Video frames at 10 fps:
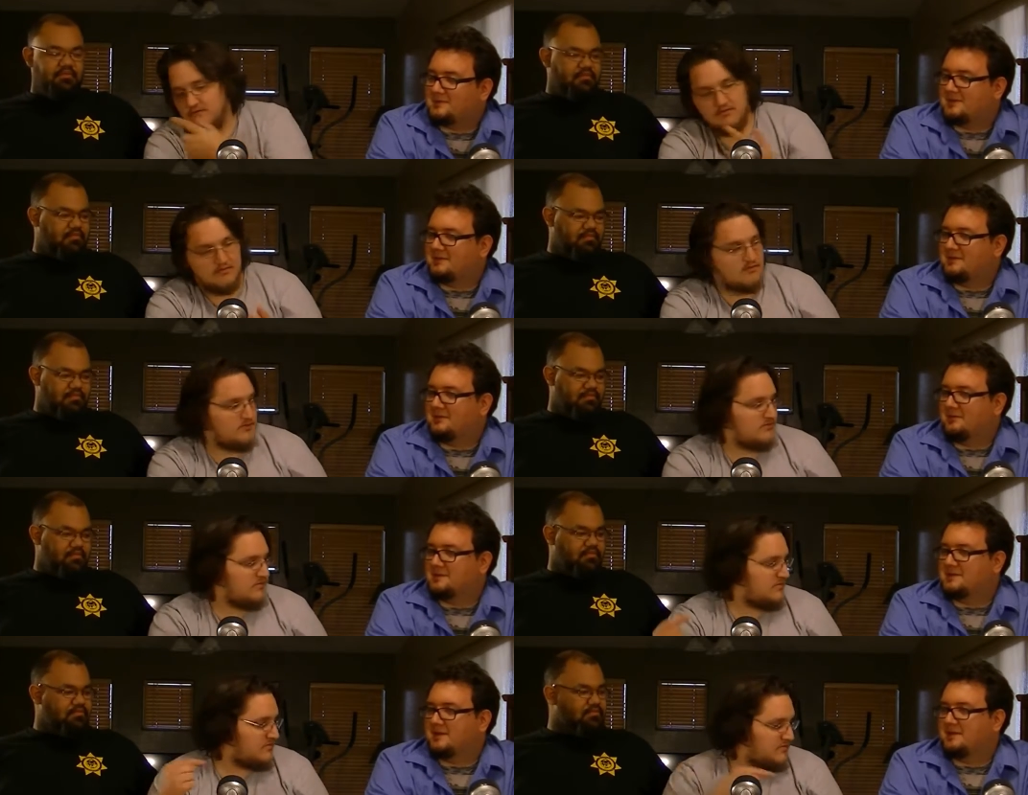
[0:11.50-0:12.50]
Speaker 1: expecting the
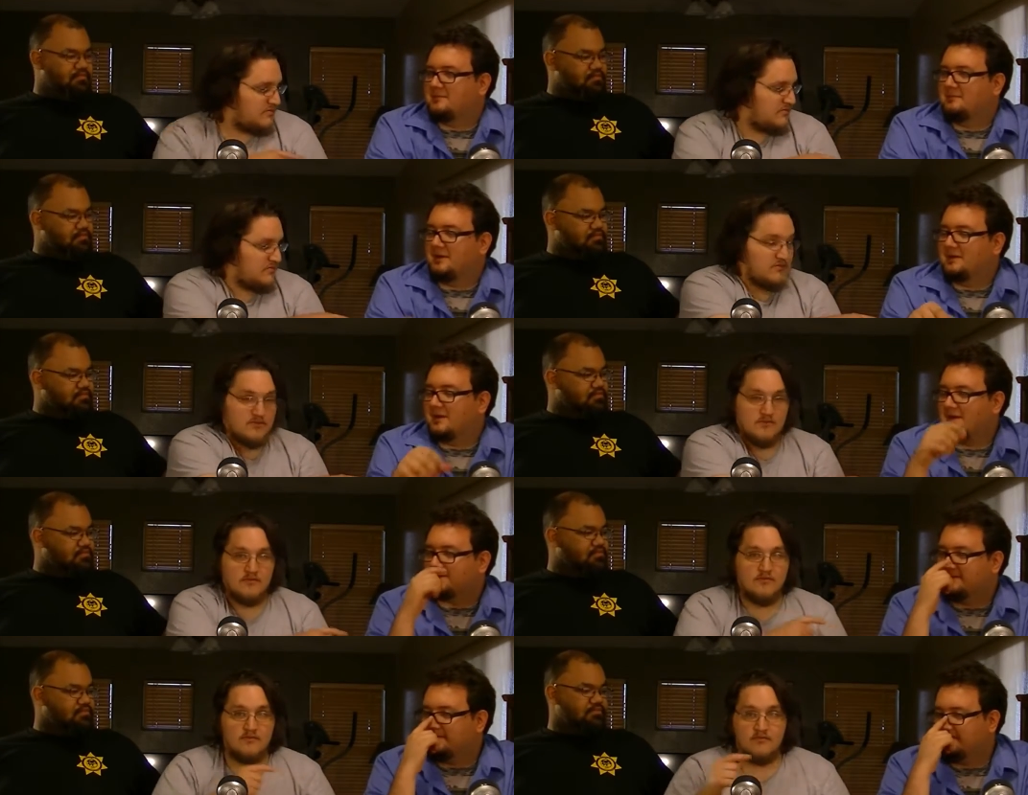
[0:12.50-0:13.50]
universe then, but it
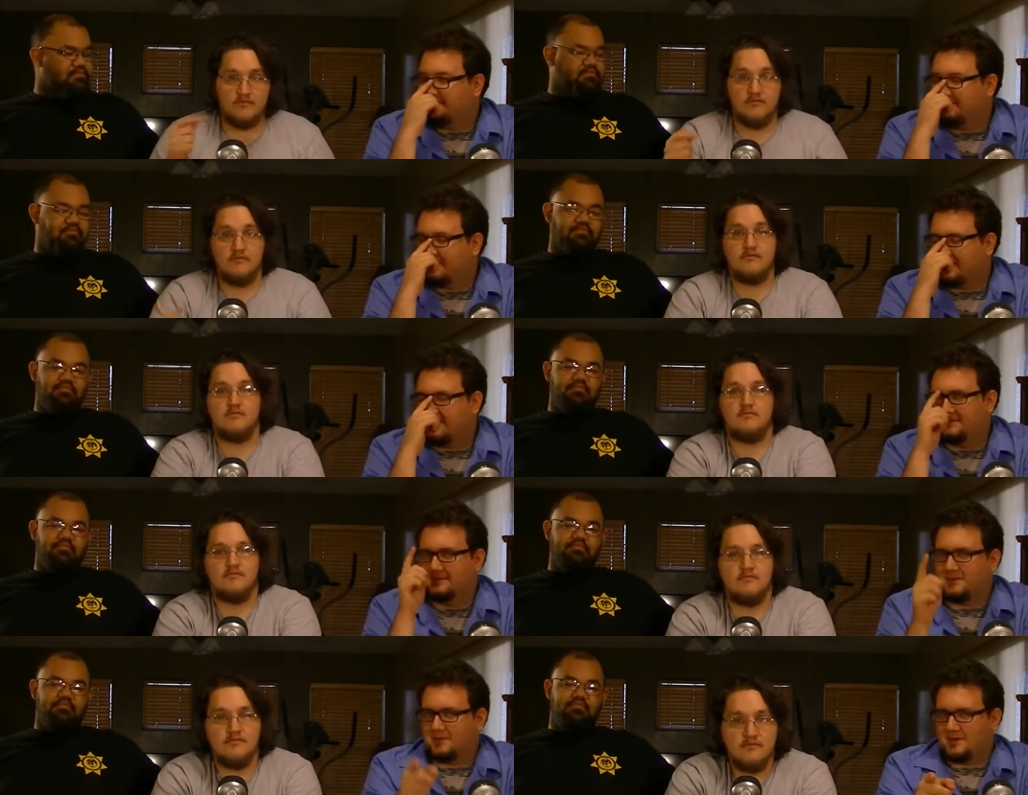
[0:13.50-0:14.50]
hasn't. Because
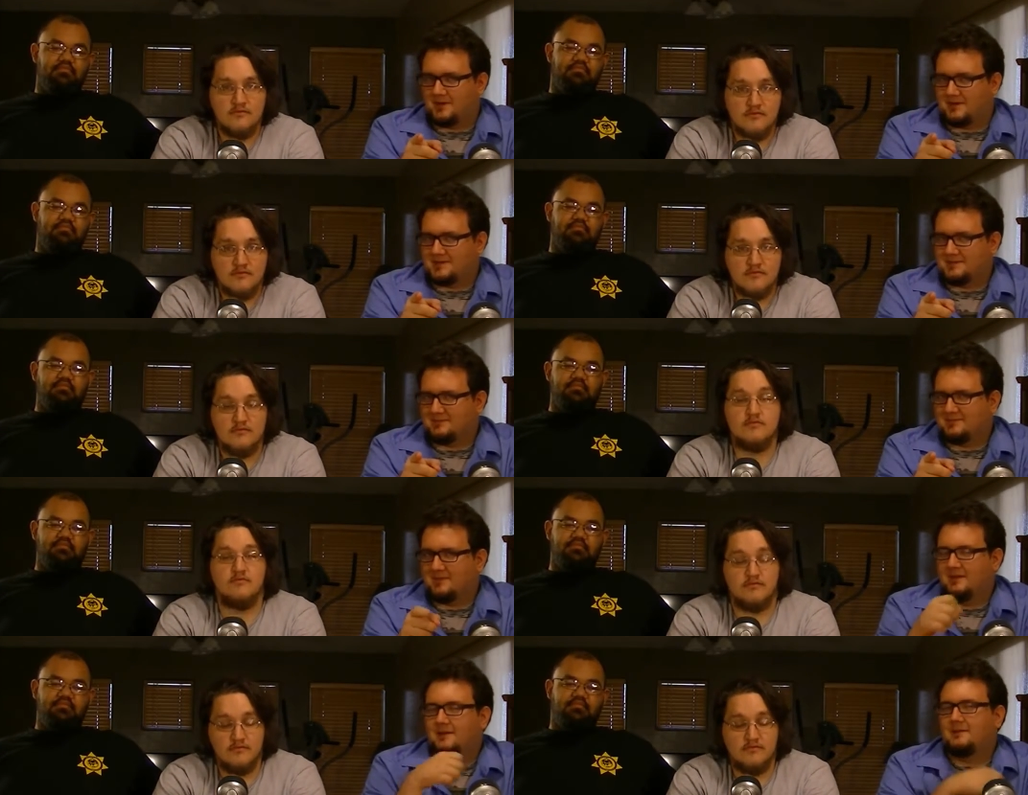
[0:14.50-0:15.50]
of you guys.
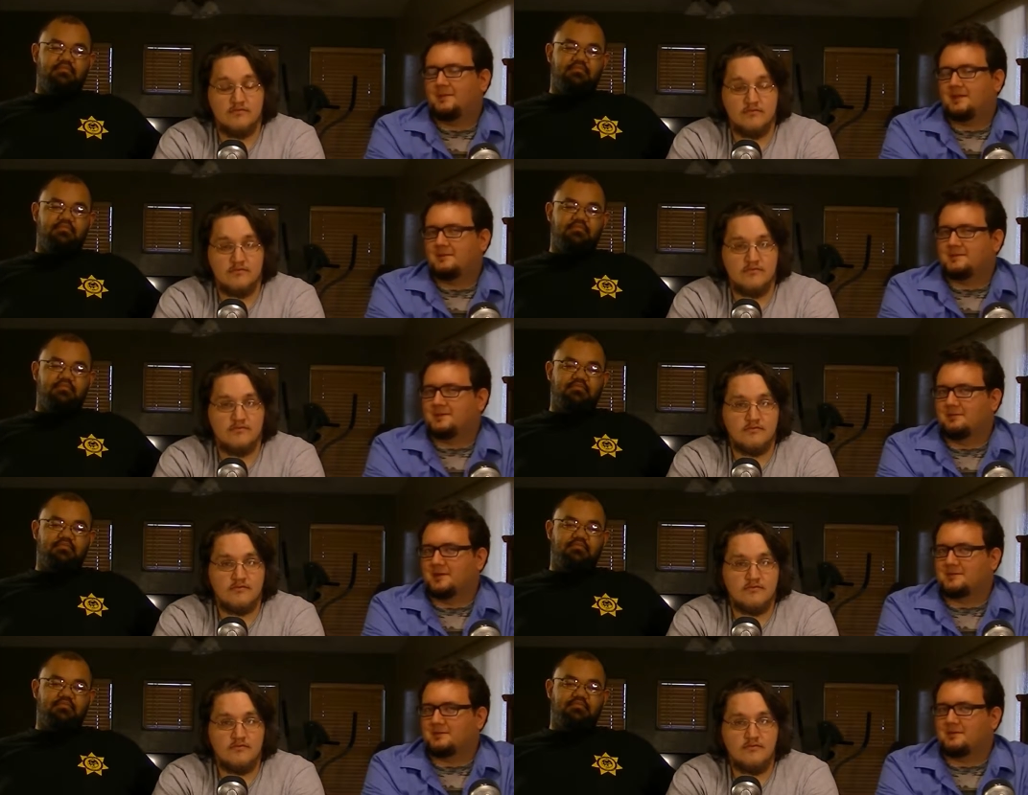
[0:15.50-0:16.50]
Thank you so
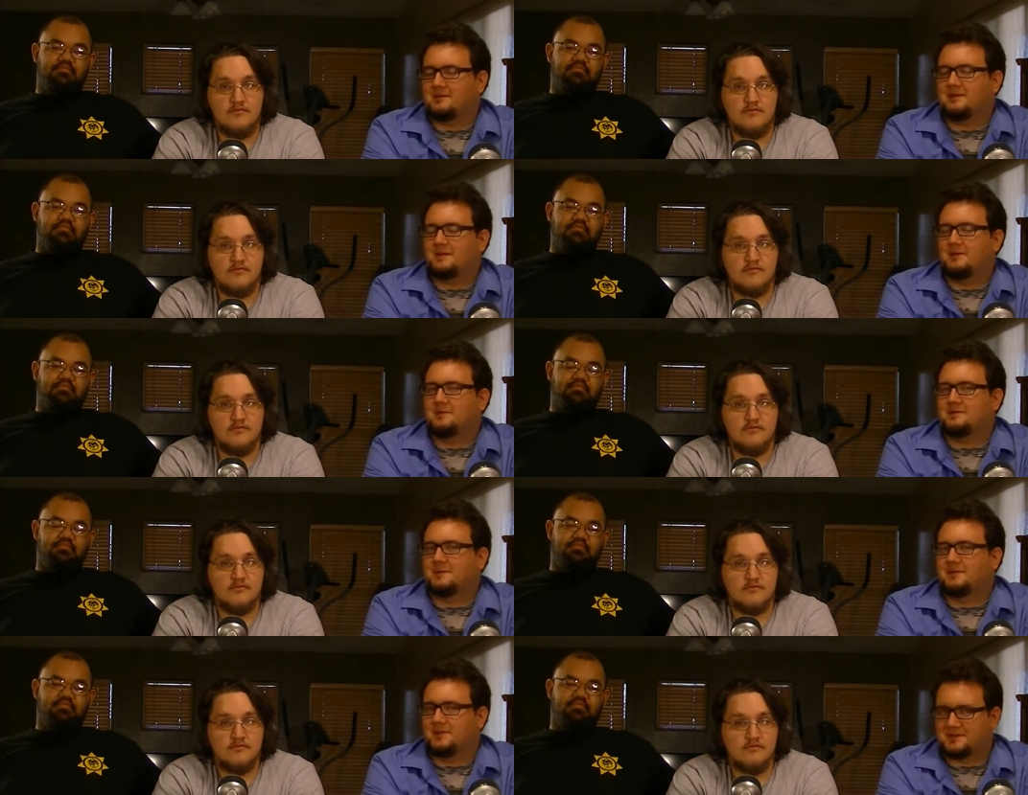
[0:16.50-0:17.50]
much for continuing to
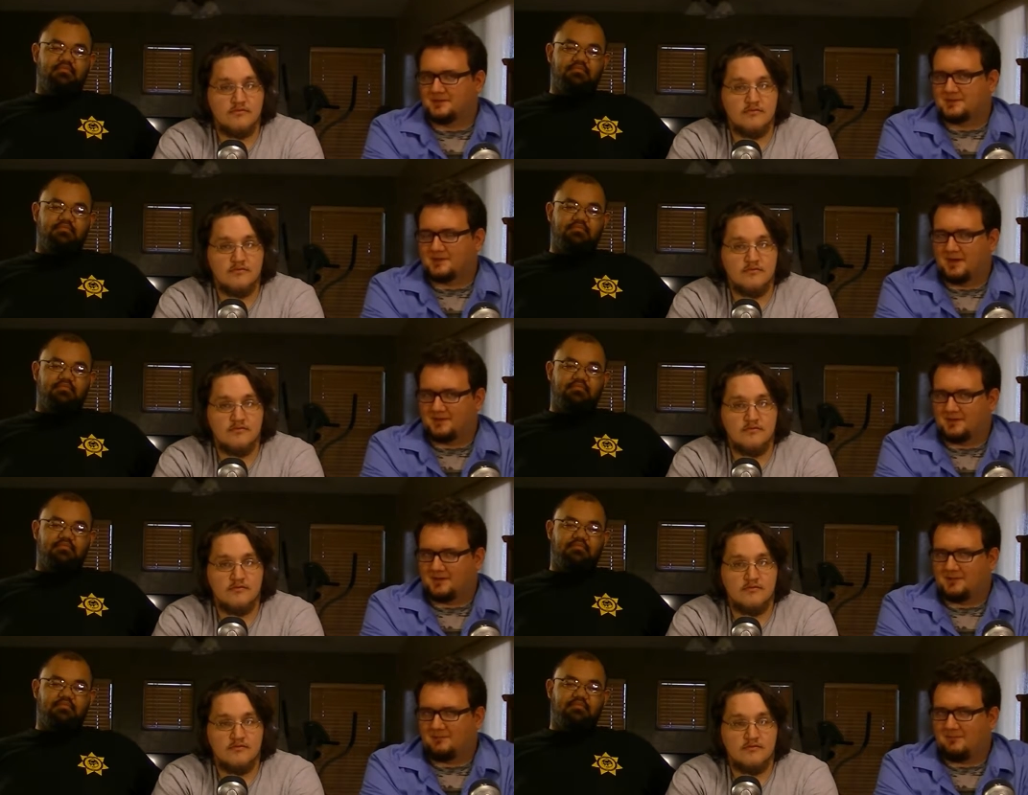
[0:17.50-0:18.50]
be listeners to Cog
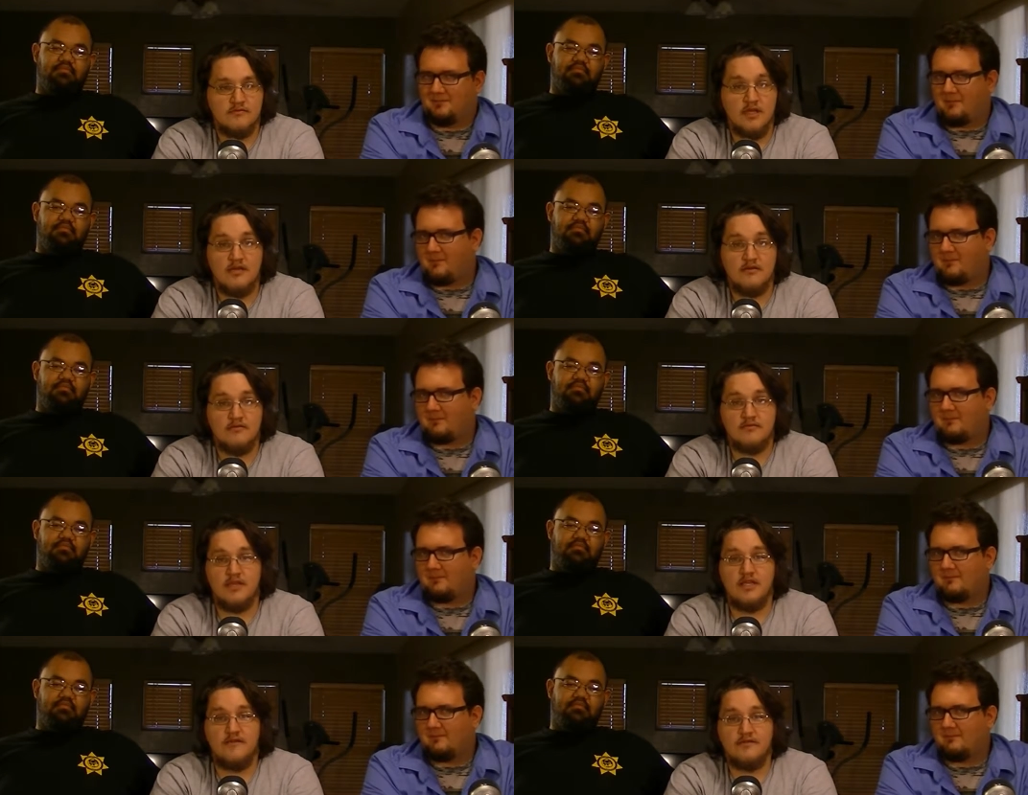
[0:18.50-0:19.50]
Talk.
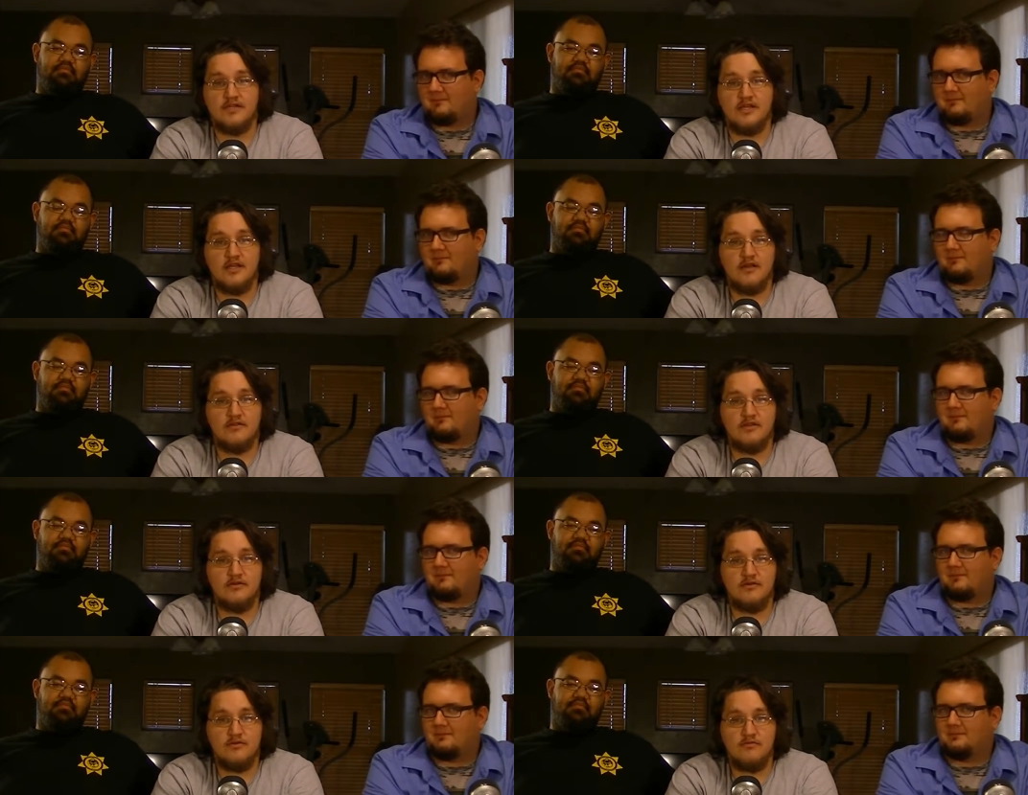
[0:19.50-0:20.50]
Thank you for checking out the
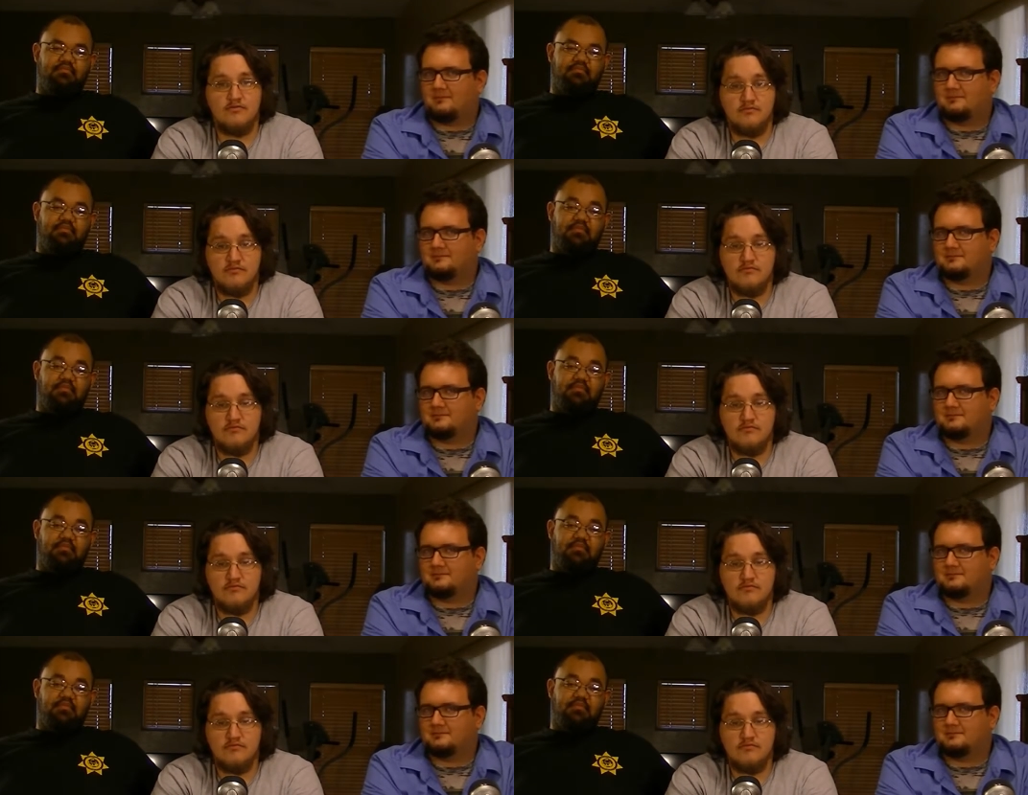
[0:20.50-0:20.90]
YouTube.